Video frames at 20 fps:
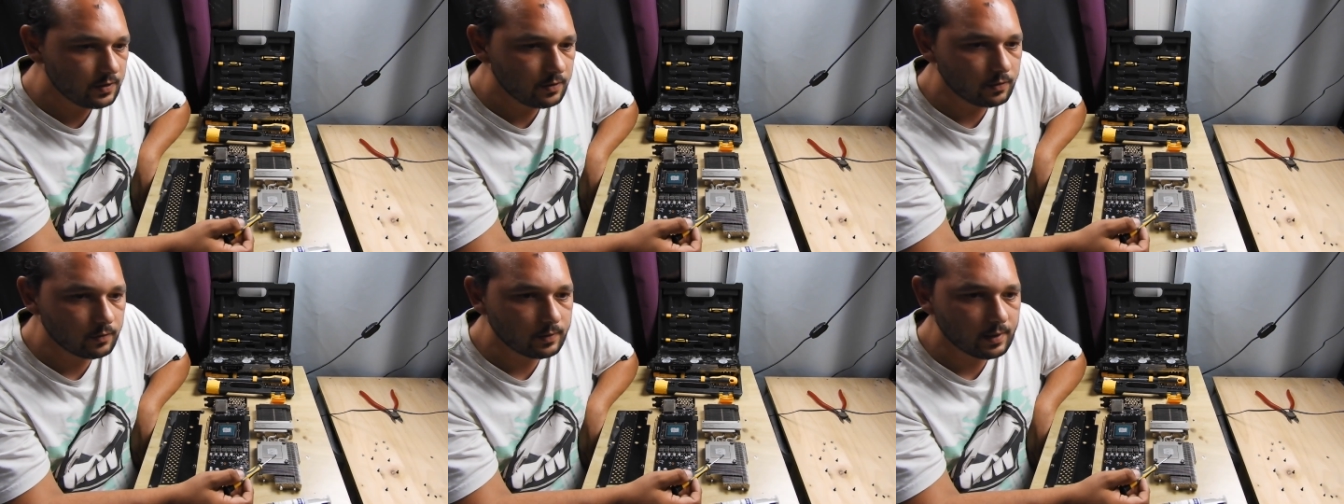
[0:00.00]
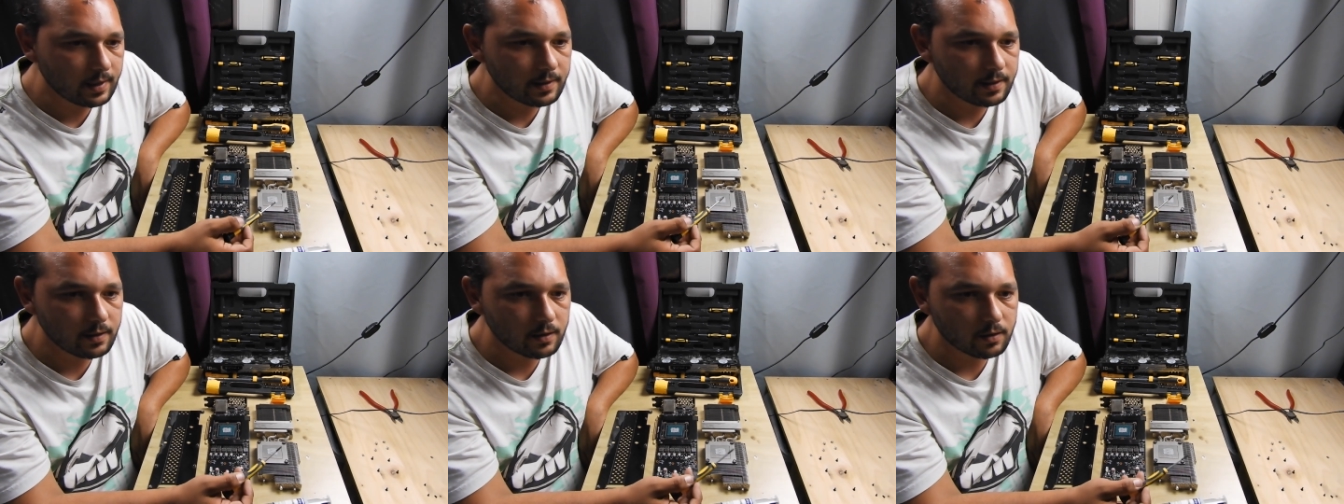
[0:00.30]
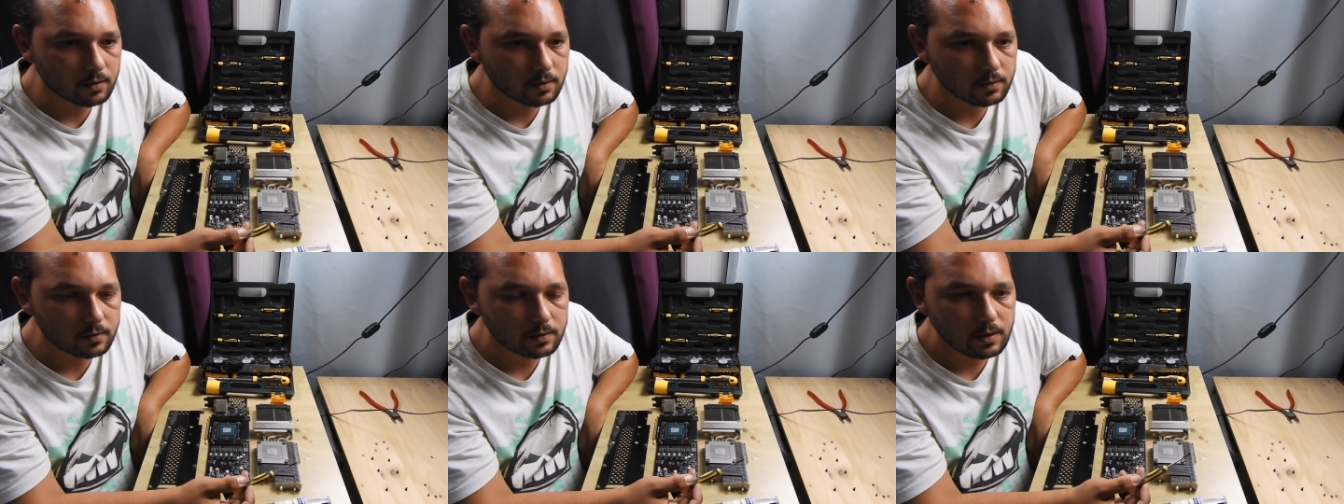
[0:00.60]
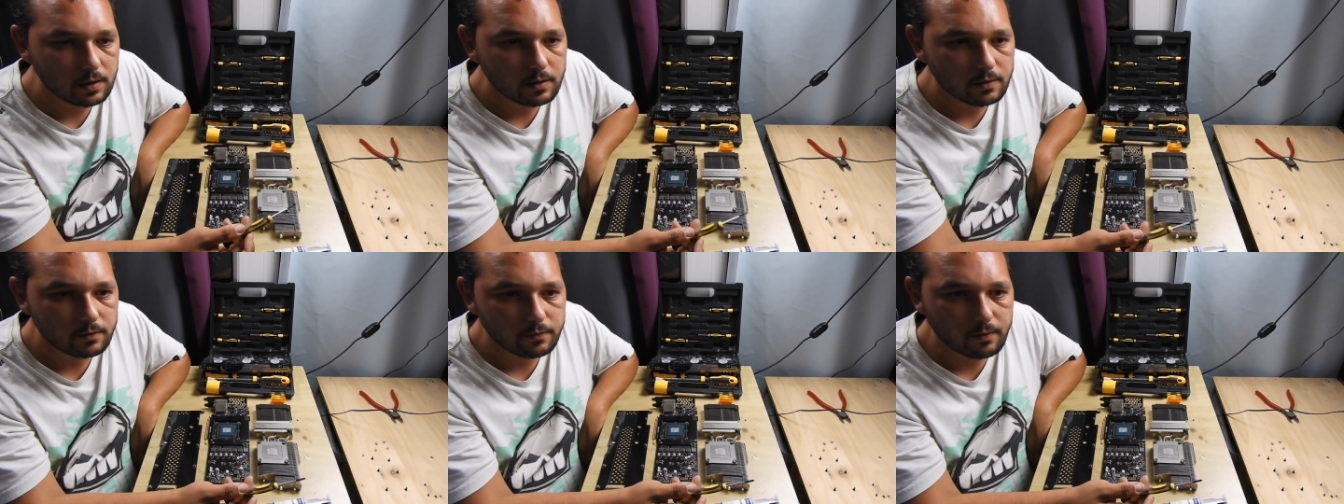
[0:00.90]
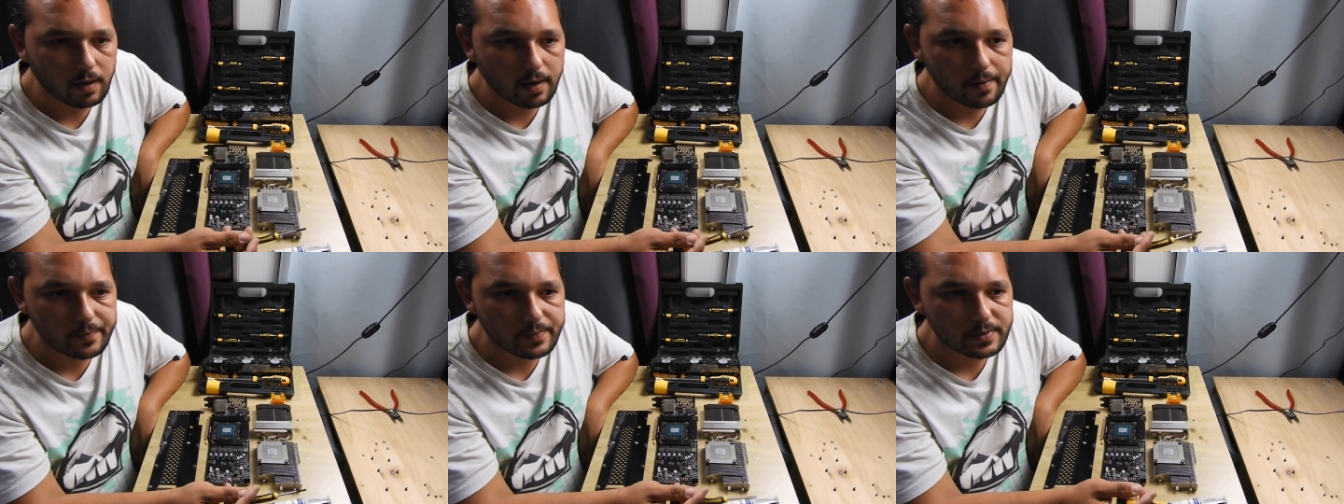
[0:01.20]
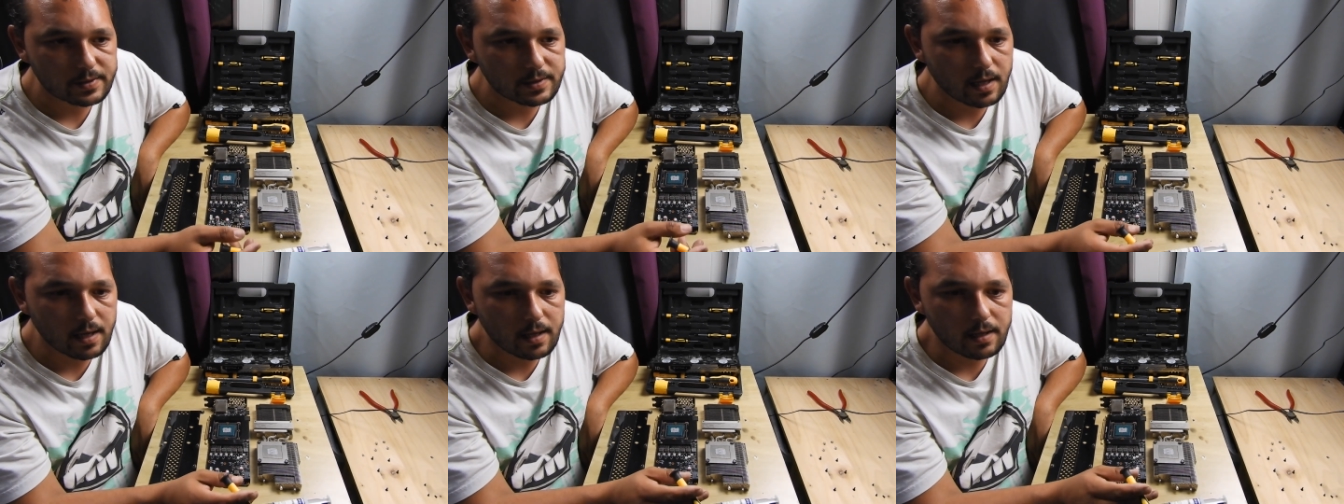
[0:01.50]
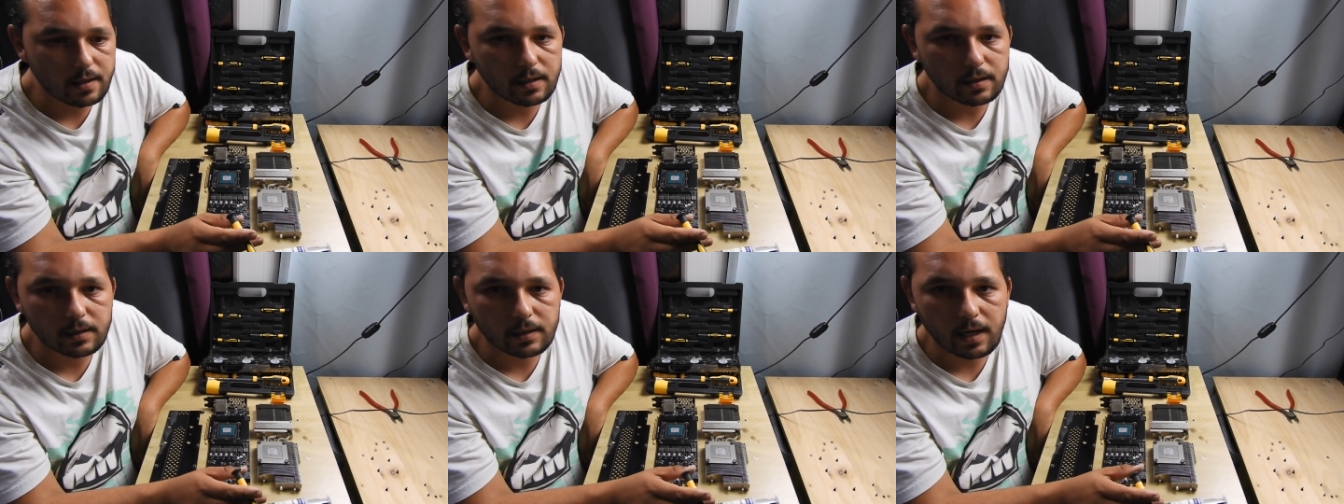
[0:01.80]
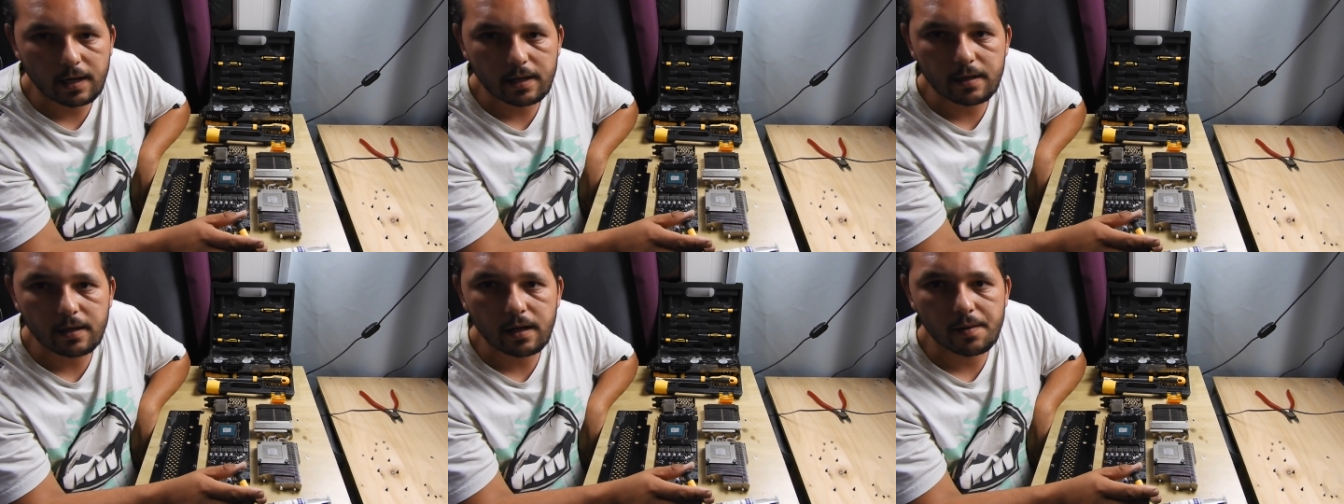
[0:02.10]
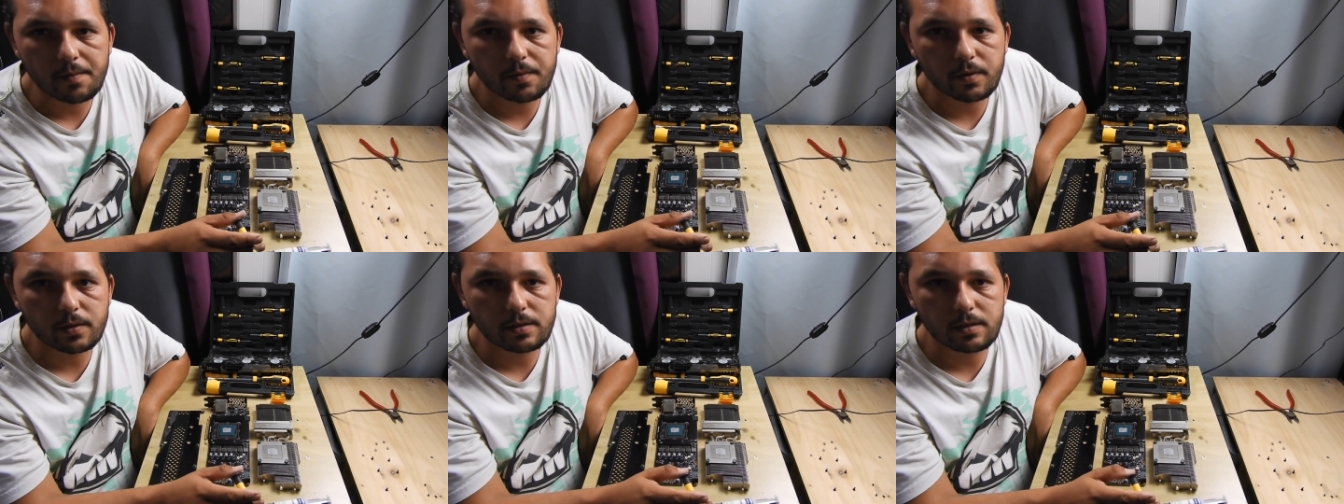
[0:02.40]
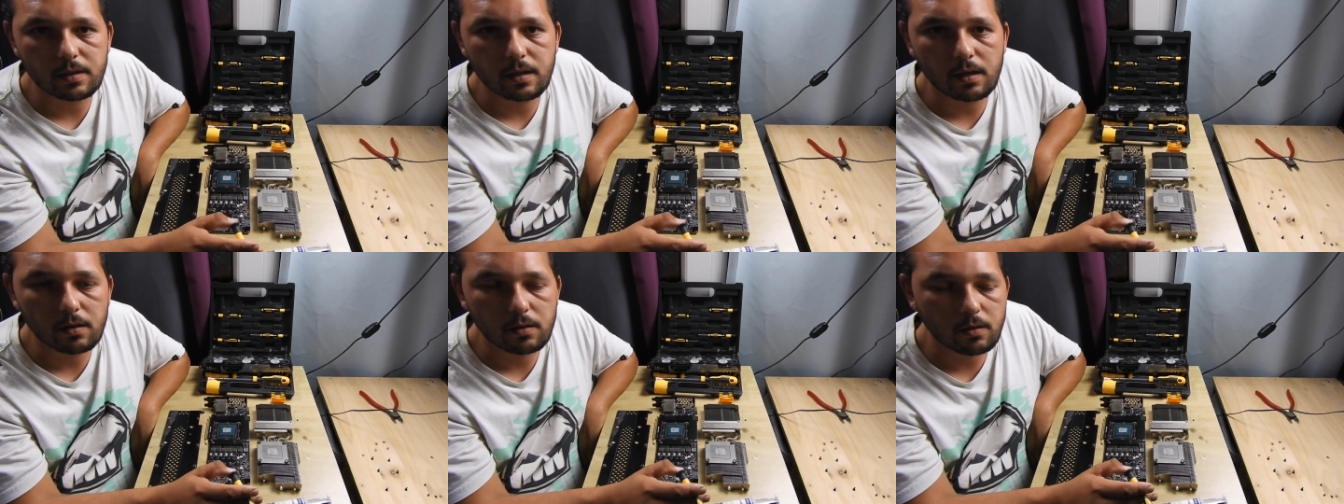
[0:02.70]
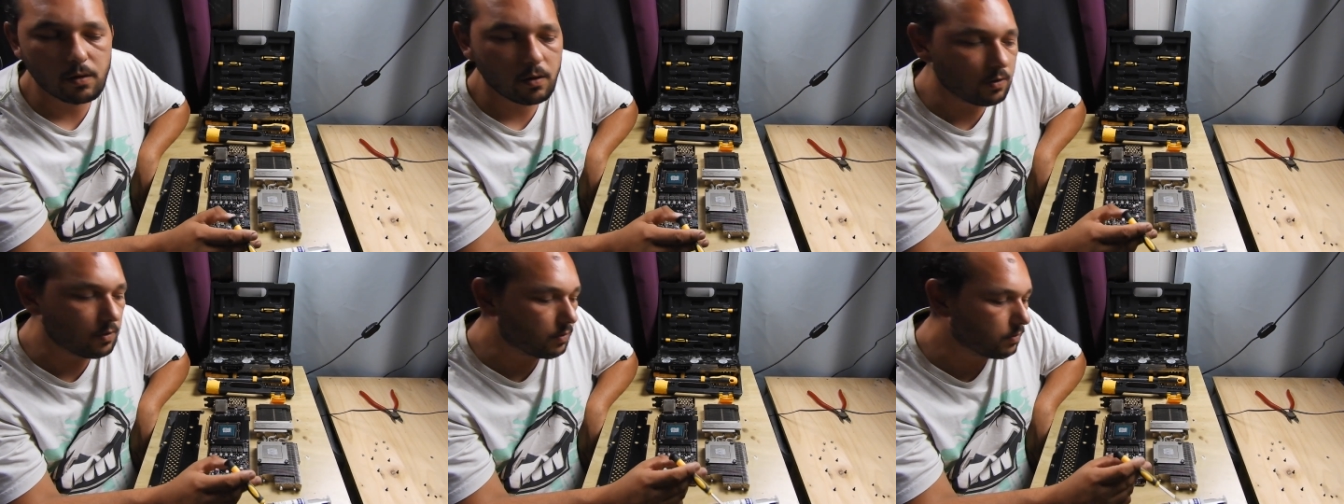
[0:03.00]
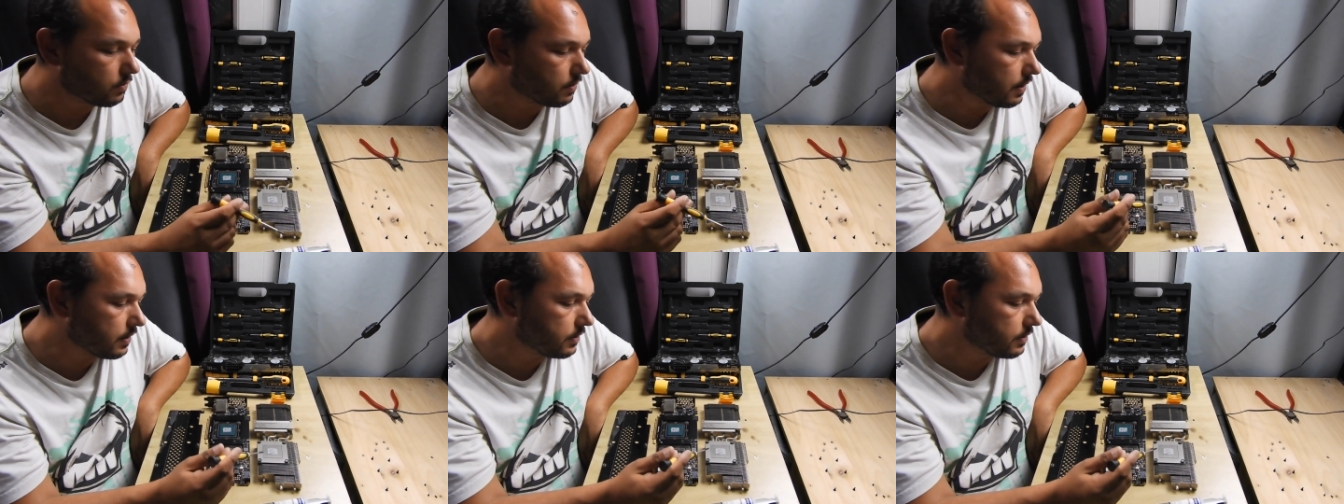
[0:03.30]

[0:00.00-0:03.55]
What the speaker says: you take your wipes and 99% alcohol